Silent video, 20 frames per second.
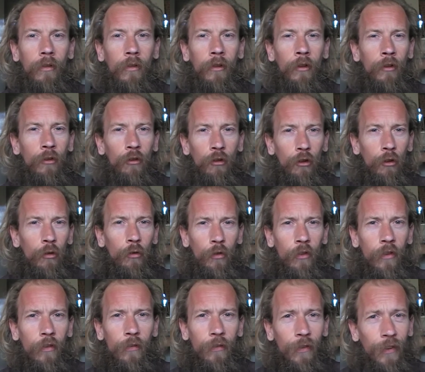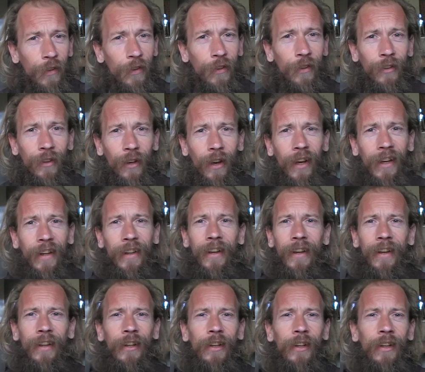conducive. Like,
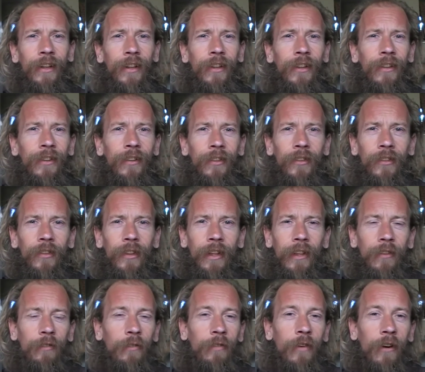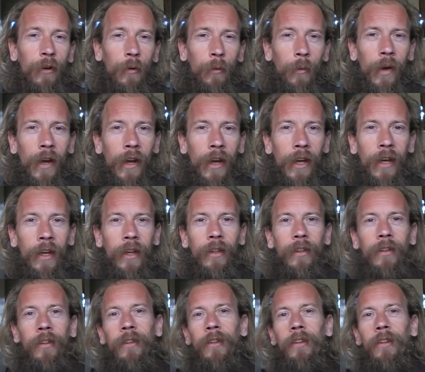she lived far away.